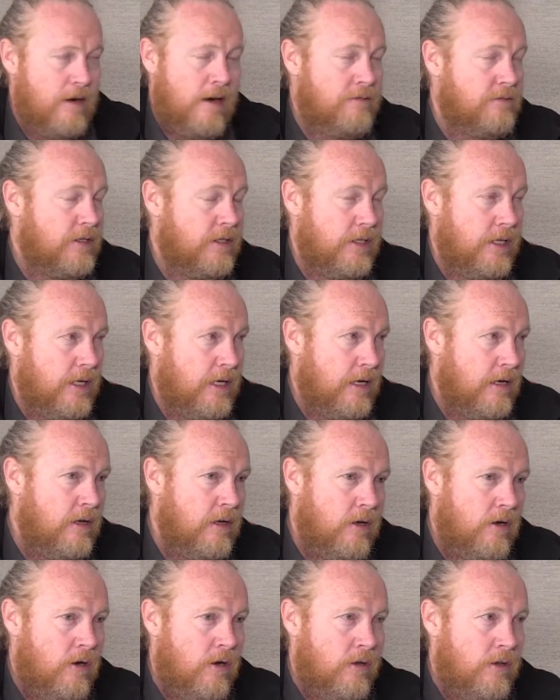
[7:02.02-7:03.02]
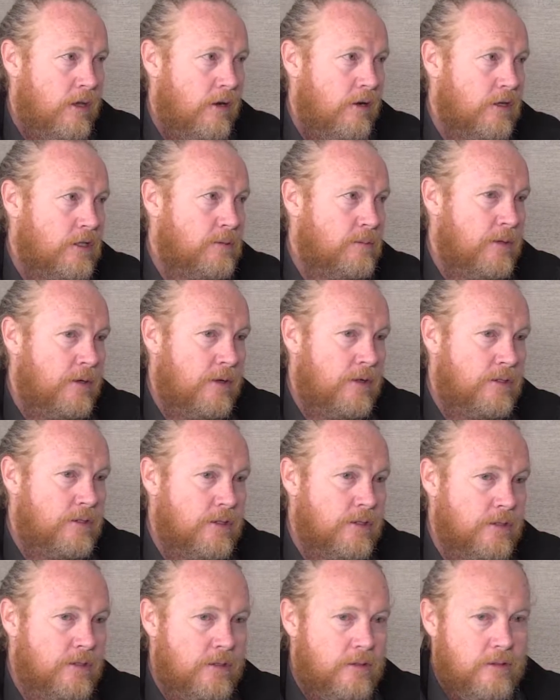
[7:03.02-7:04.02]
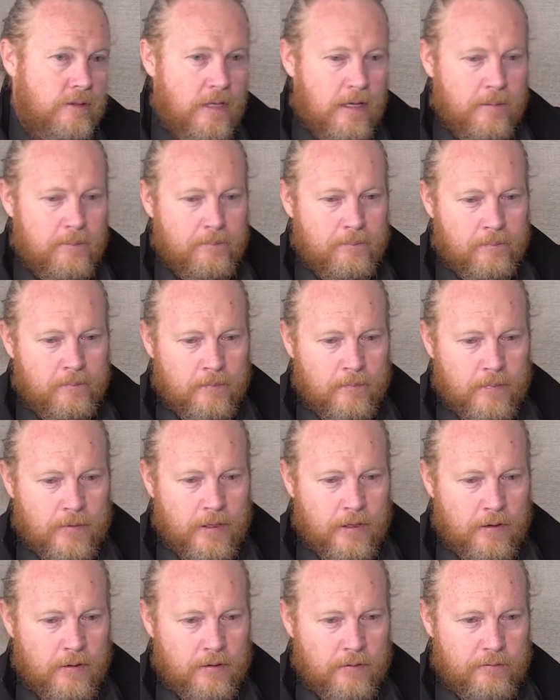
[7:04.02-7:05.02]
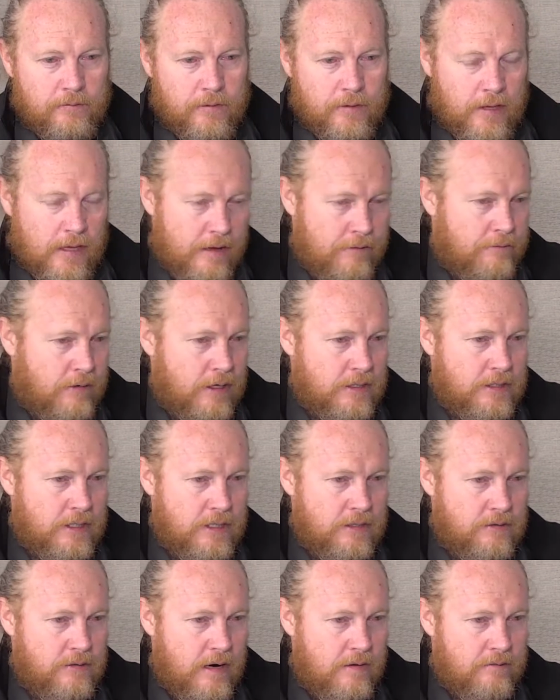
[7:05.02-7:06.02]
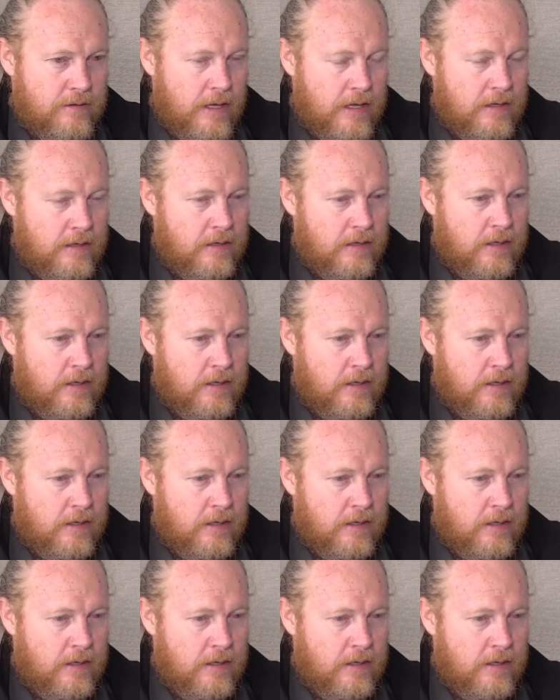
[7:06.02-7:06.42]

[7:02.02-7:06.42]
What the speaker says: after year, on their experiences. And for the FIT traveller,